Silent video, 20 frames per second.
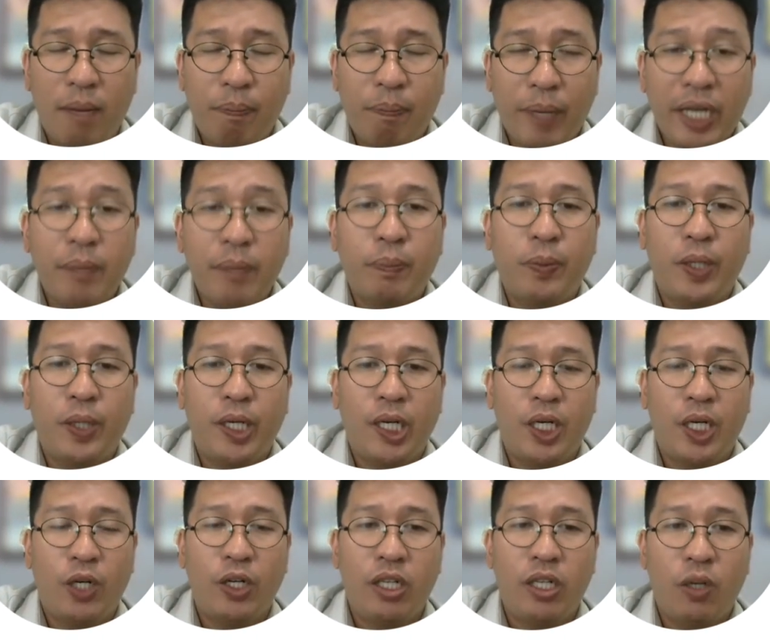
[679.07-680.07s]

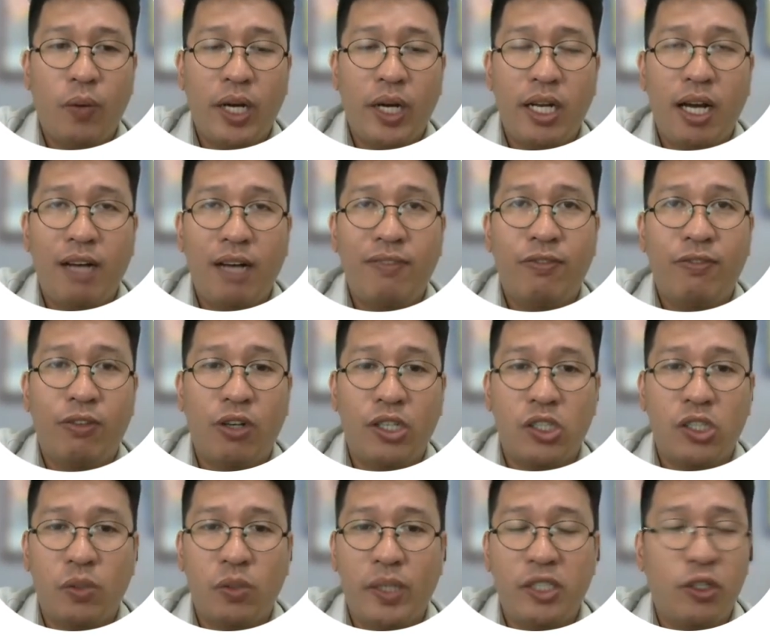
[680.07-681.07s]
paper or the one half
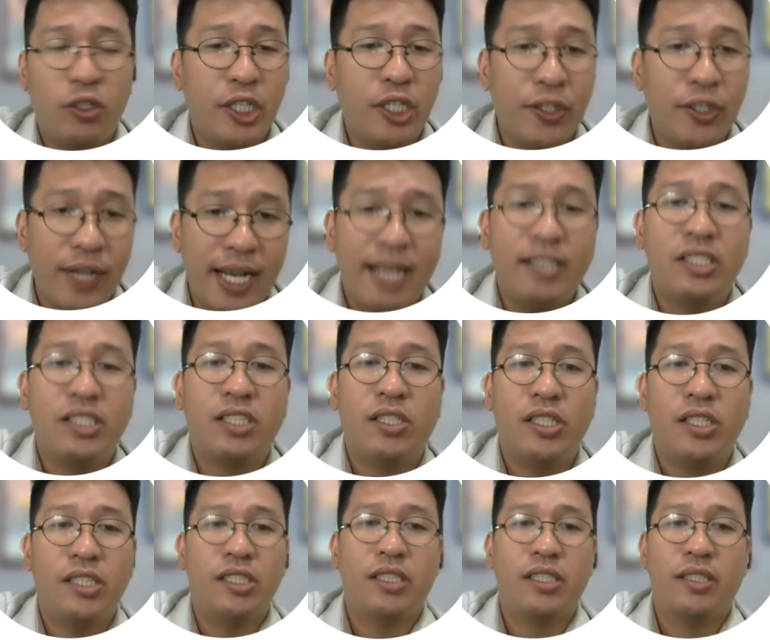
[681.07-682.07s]
crosswise or your
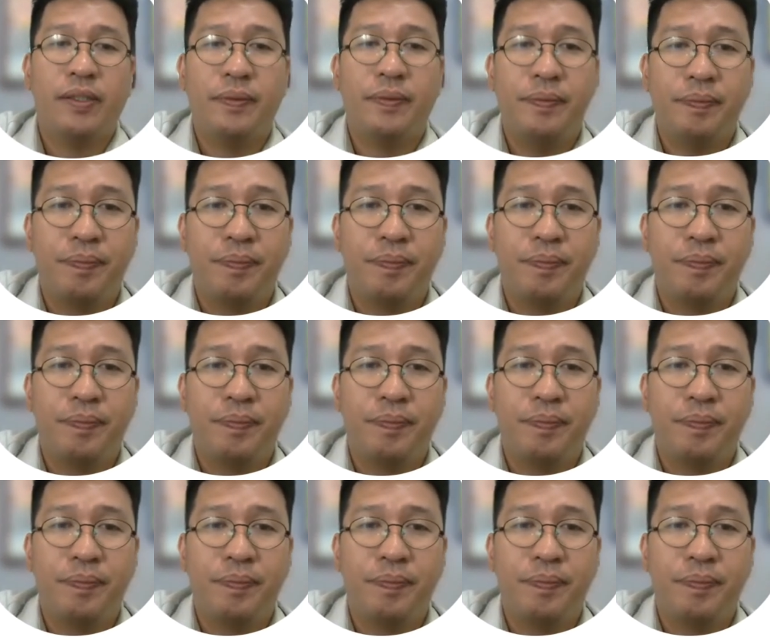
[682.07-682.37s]
answers.